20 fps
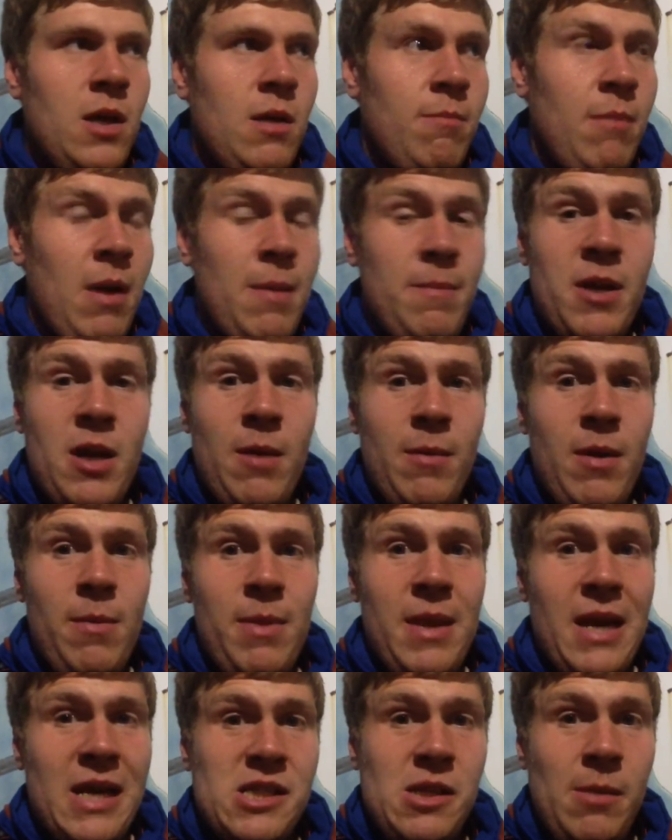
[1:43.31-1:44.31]
might be coming up in
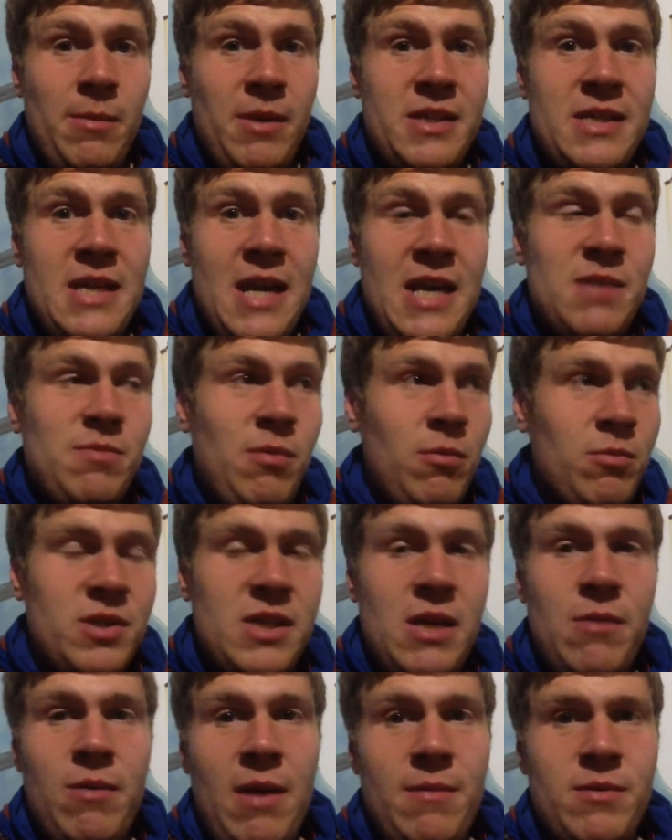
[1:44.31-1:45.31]
the next couple of days, but we'll
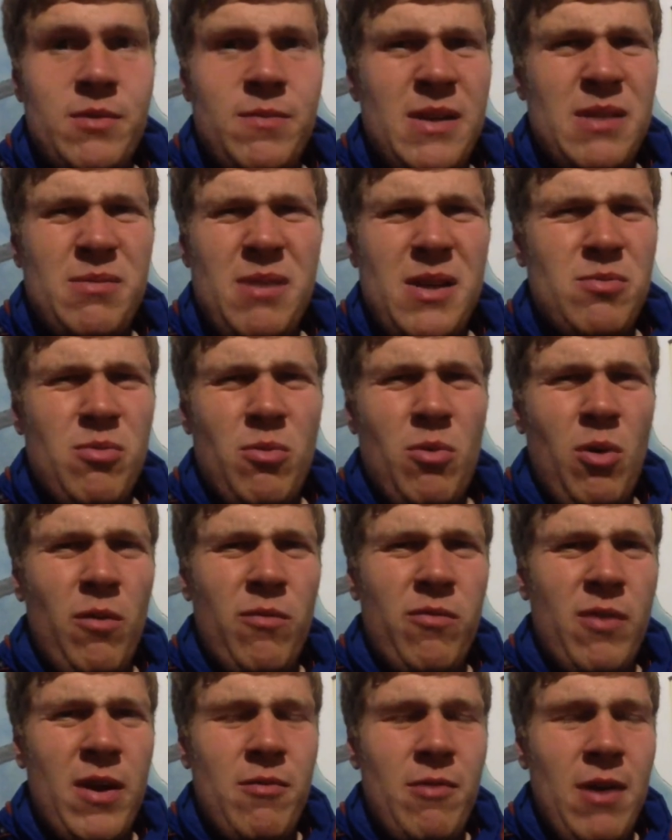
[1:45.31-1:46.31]
see what happens. Please depends when we're all
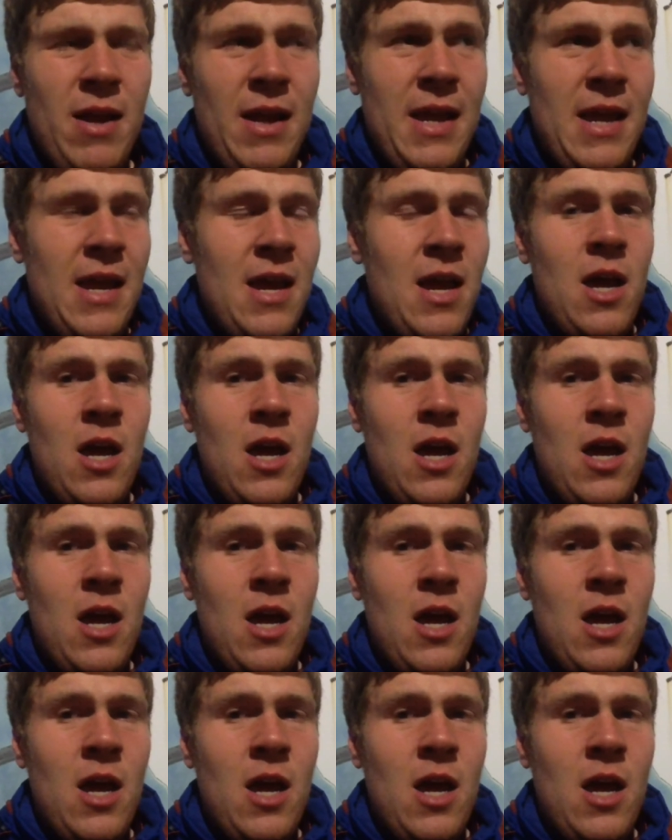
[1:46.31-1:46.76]
free, really.